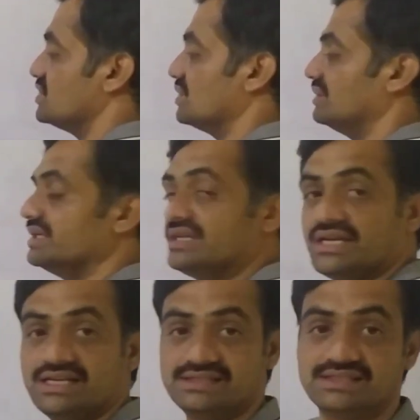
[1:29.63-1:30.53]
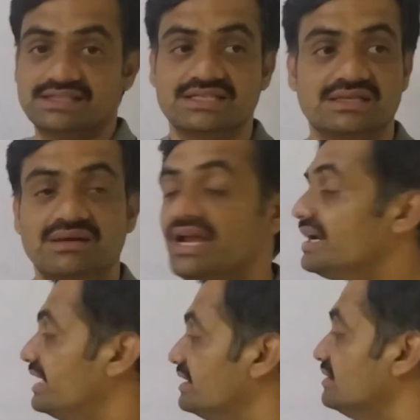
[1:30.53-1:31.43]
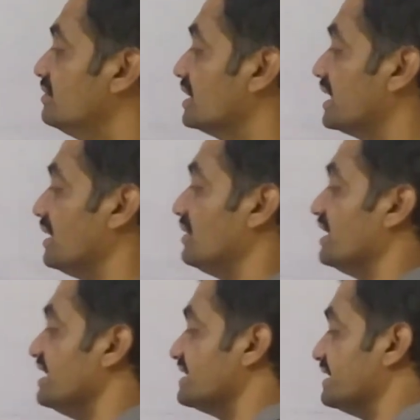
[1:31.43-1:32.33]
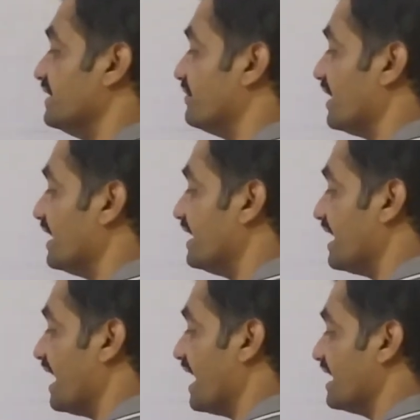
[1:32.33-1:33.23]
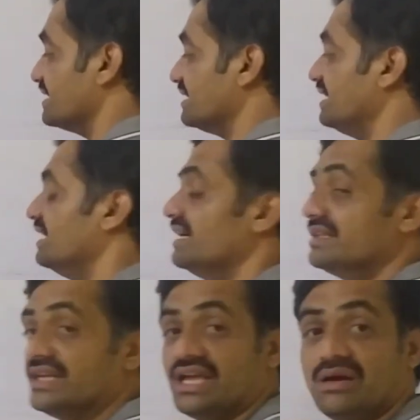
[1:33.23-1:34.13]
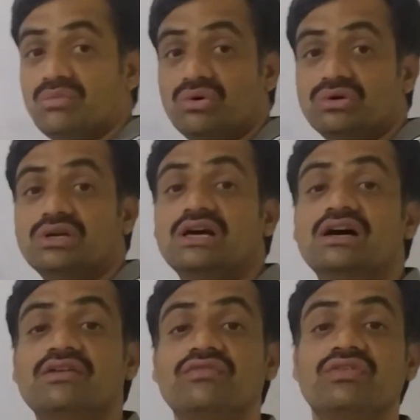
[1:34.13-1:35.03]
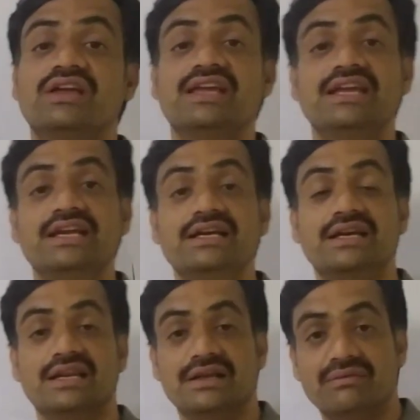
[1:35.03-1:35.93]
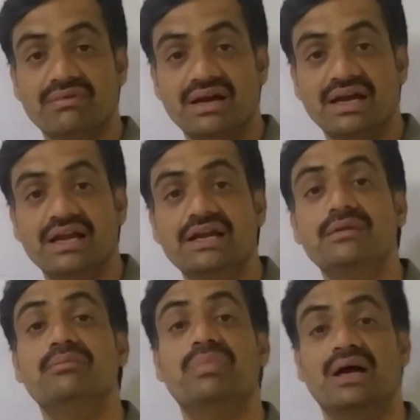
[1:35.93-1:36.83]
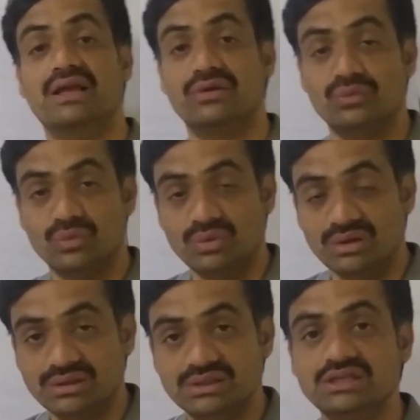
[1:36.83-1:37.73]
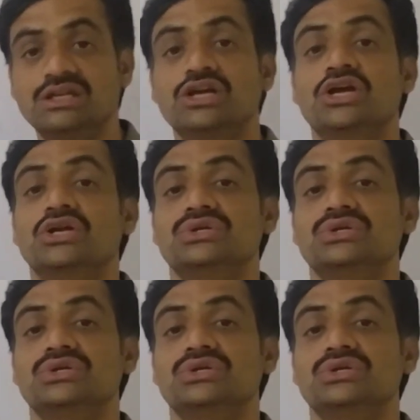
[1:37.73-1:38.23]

And here 1 calorie is defined as the amount of heat required by water,